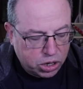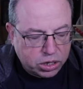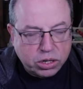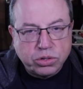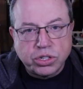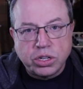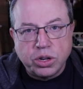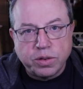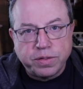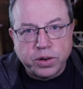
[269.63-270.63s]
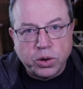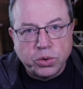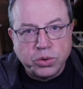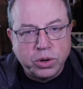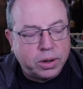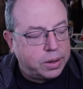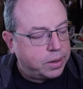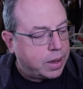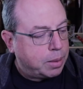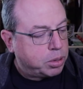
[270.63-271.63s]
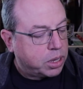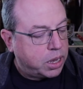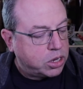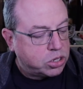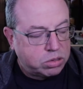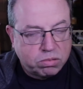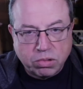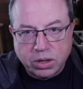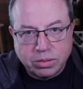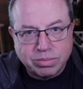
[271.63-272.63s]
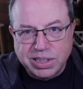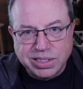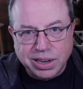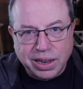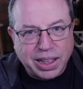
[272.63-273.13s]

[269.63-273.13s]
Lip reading: using your phone application real easily.